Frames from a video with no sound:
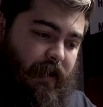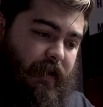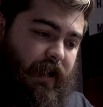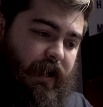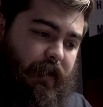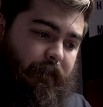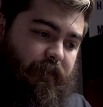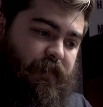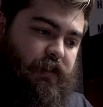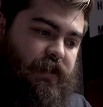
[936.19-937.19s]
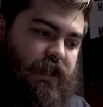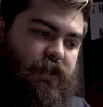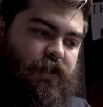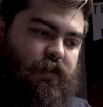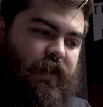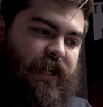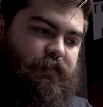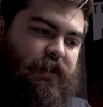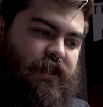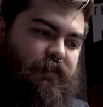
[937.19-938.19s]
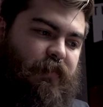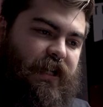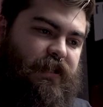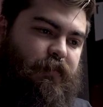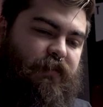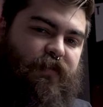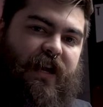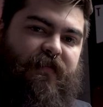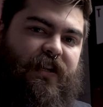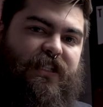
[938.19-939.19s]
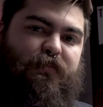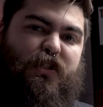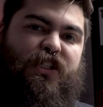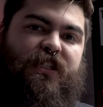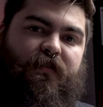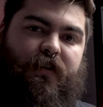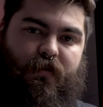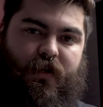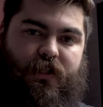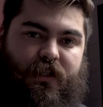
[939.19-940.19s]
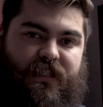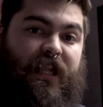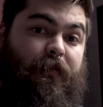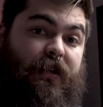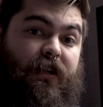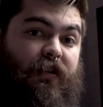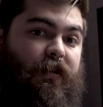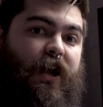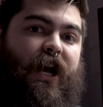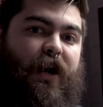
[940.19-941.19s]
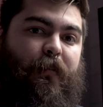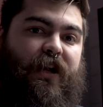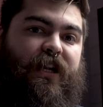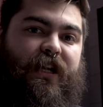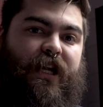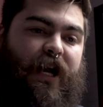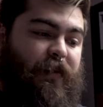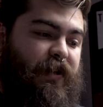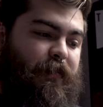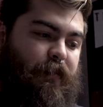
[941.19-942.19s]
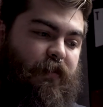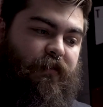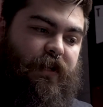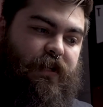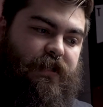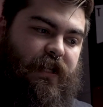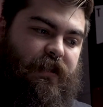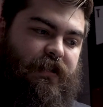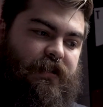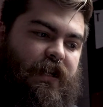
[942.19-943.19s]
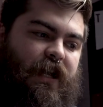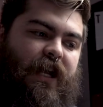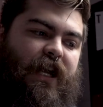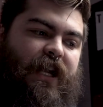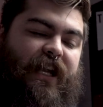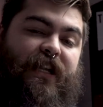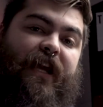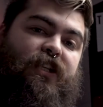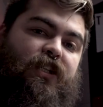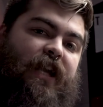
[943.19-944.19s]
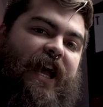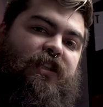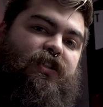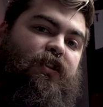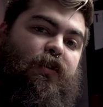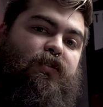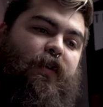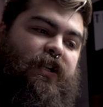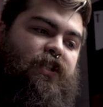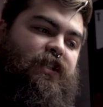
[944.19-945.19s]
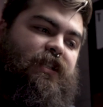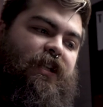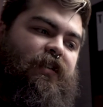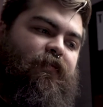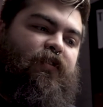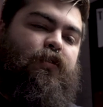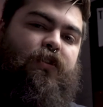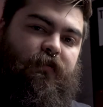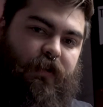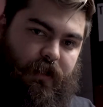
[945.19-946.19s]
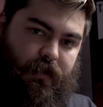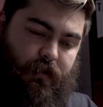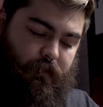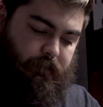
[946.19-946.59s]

to teach you as much as possible. If you have any specific questions, let me know. I'm gonna make more videos like this, and I can actually answer those questions in future videos.